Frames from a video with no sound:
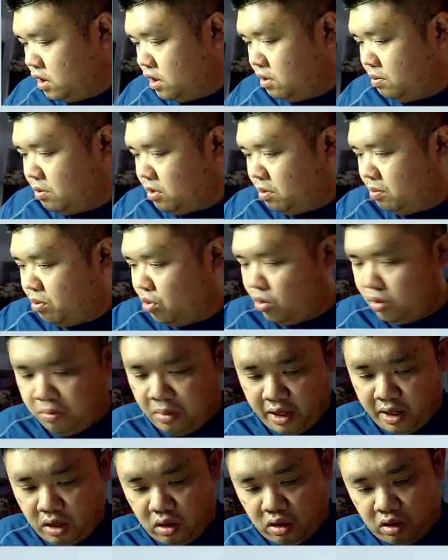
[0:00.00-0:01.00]
I'm going to pull
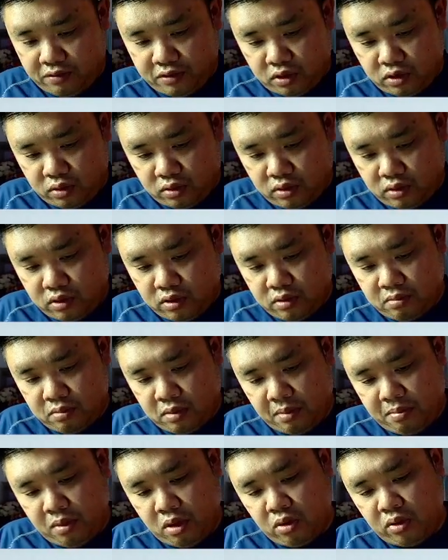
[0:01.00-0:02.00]
my golf tool,
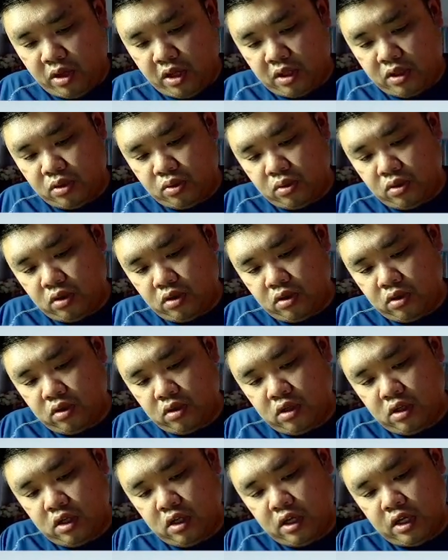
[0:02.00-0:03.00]
my pokey tool,
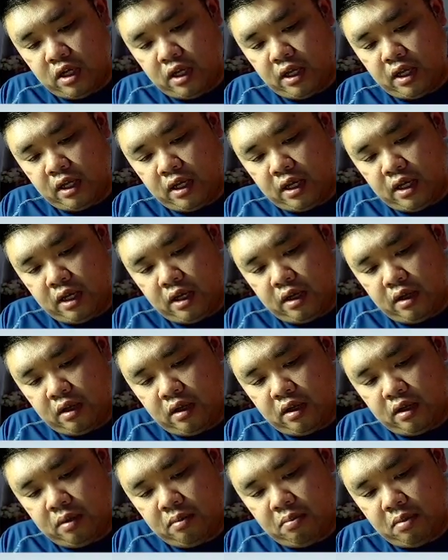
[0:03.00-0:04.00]
and kind of
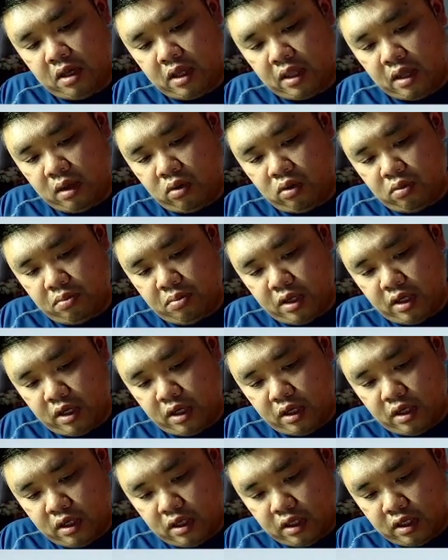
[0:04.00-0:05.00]
make that hole
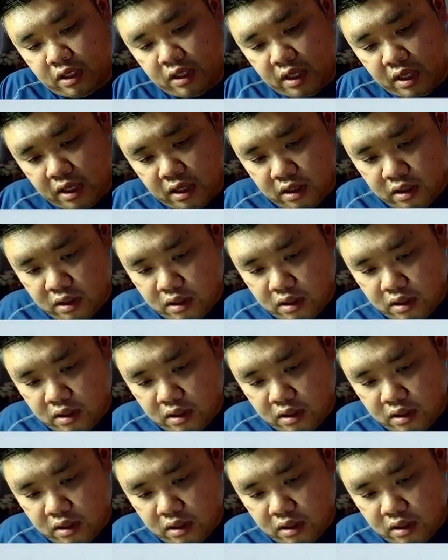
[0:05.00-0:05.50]
bigger like that.